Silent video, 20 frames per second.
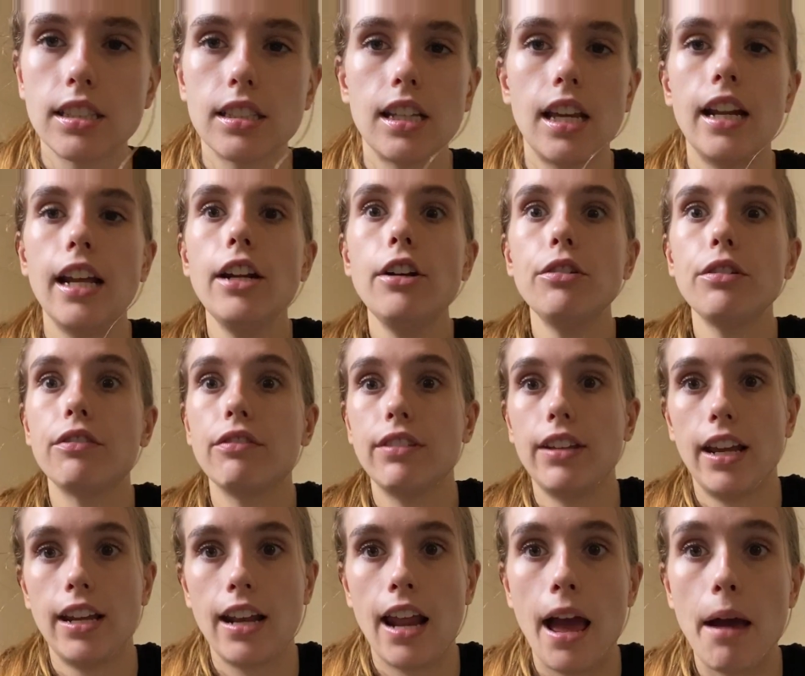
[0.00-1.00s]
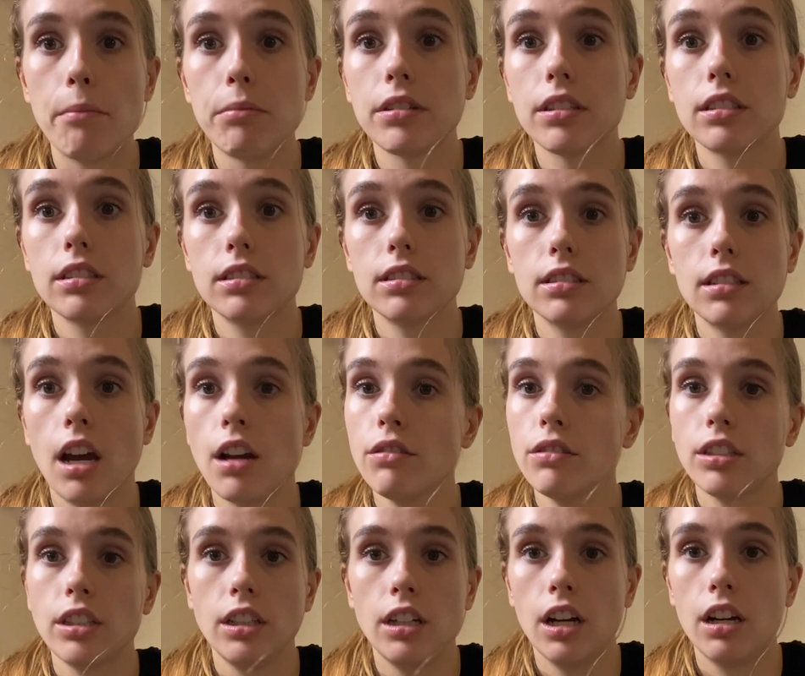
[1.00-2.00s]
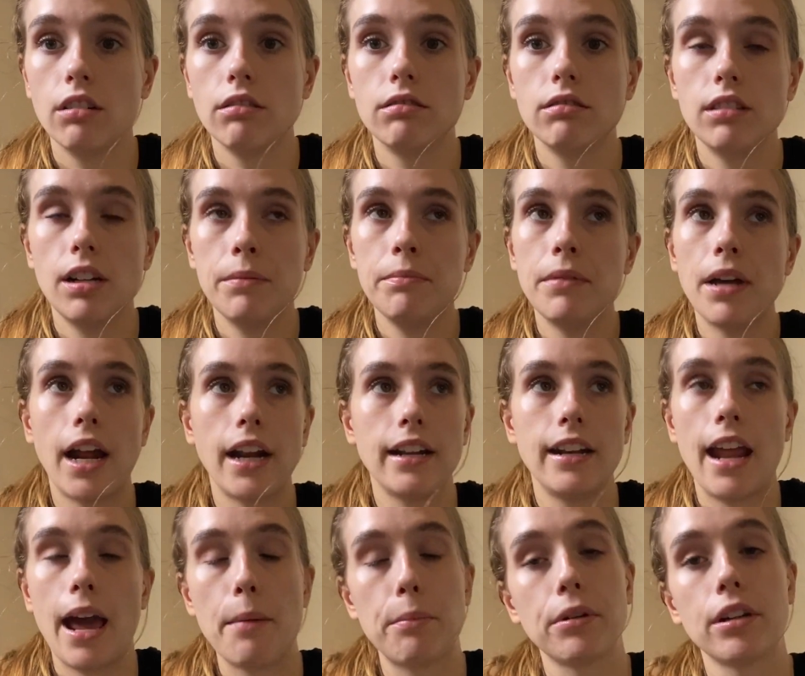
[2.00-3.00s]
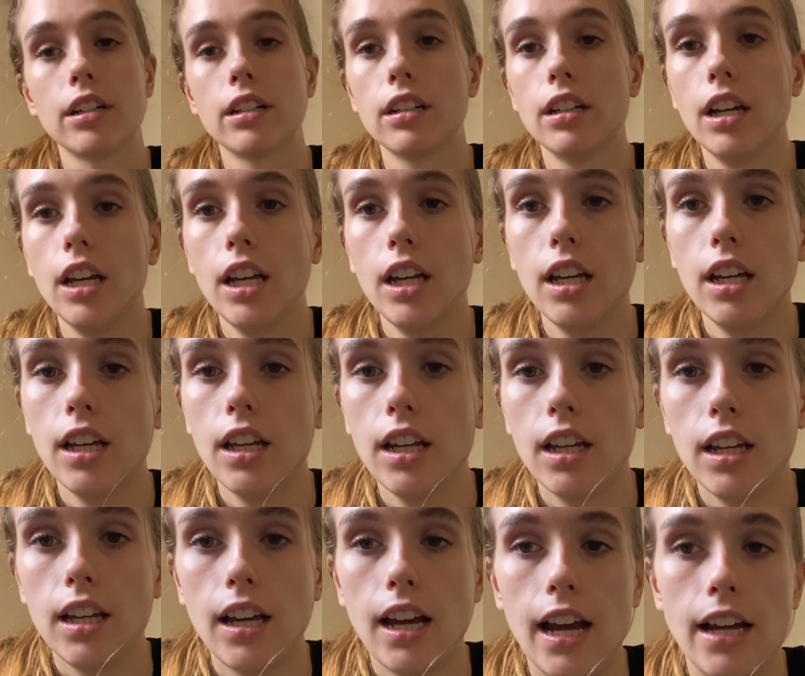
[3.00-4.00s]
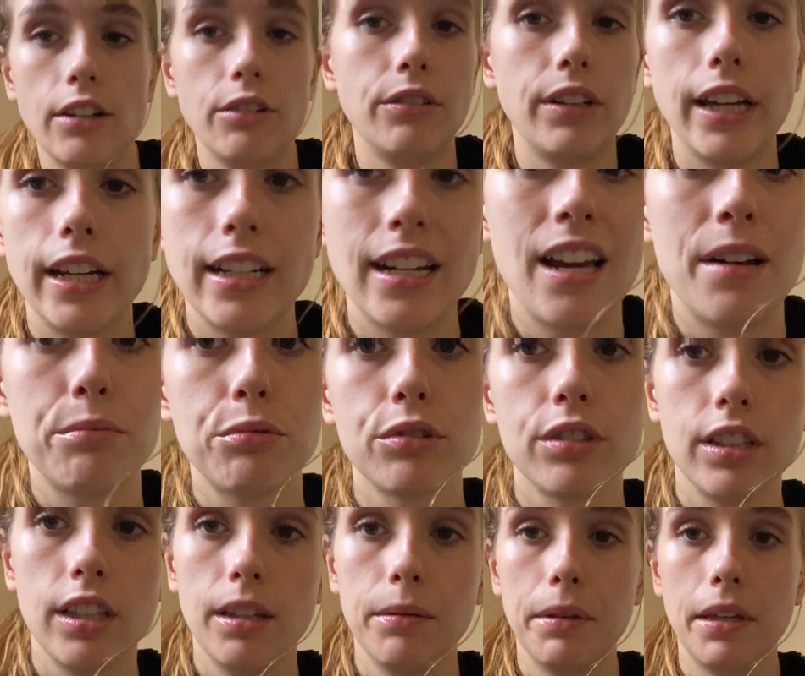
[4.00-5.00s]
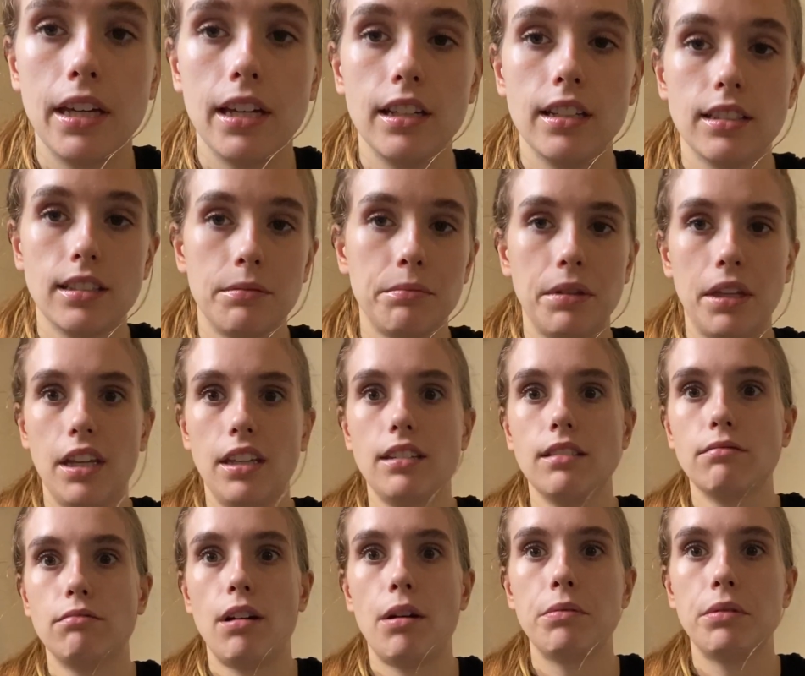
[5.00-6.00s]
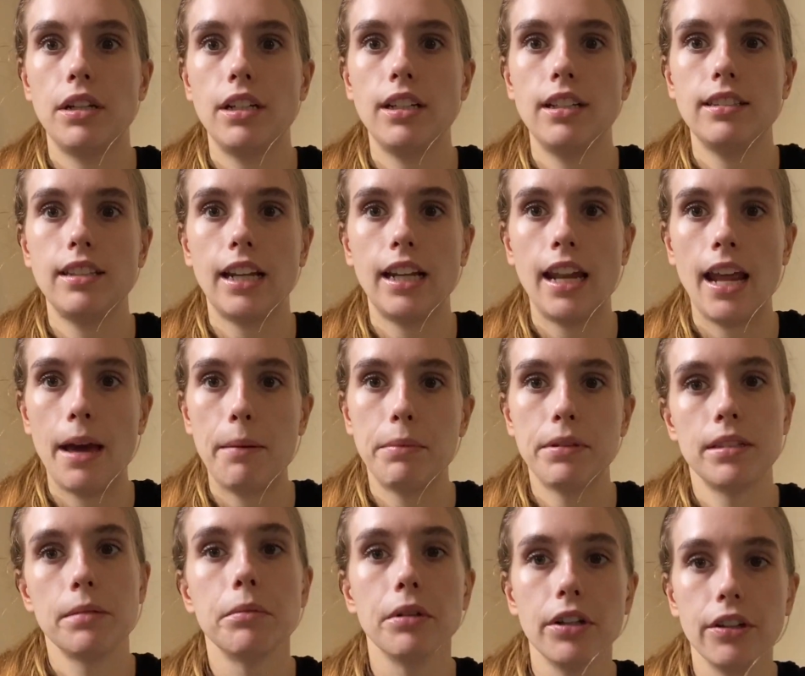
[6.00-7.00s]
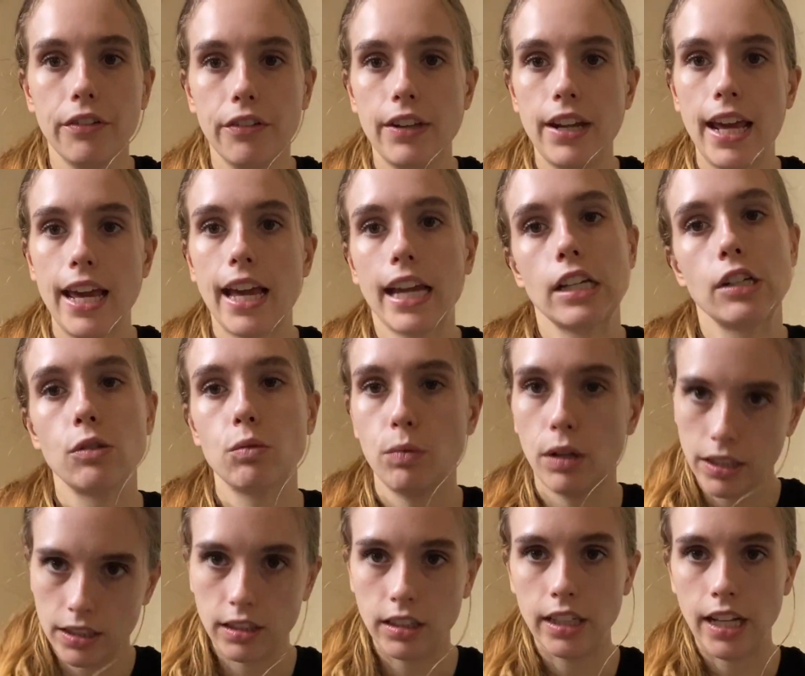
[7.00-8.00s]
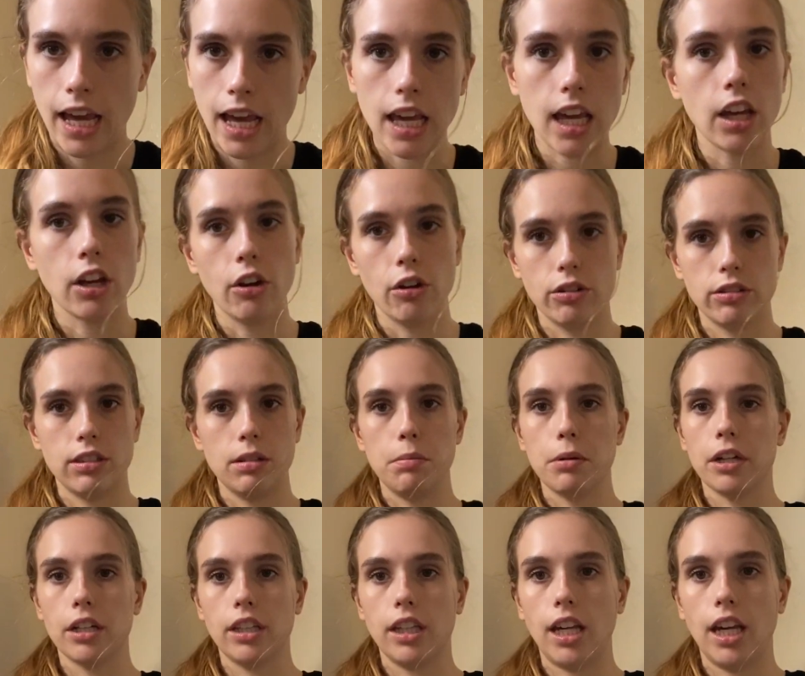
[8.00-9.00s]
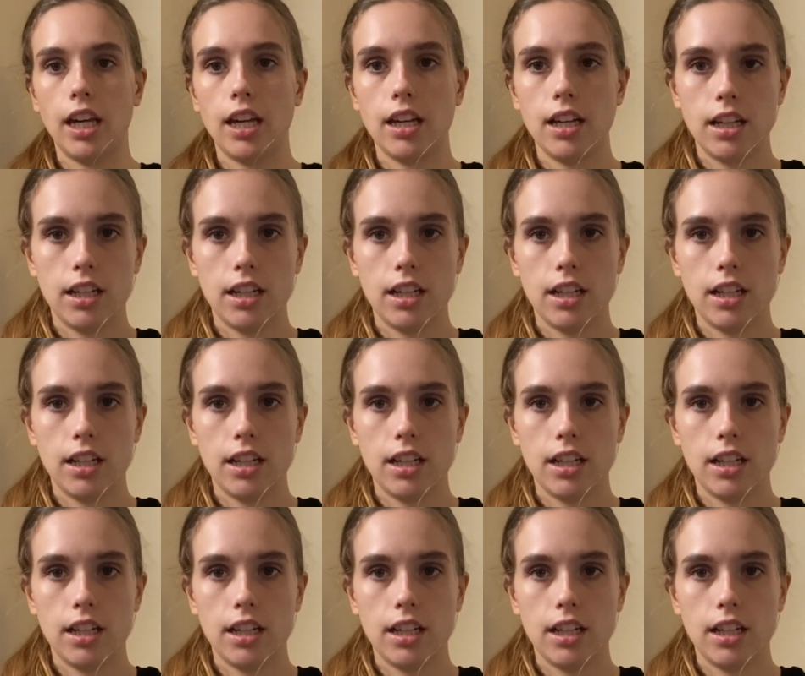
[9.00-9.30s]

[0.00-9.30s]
And I don't even take naps. I really don't. I'm not a napper. I don't like naps really because I'm like, why would I need to take a nap? It's the middle of the day. I can just wait till night and go to sleep early.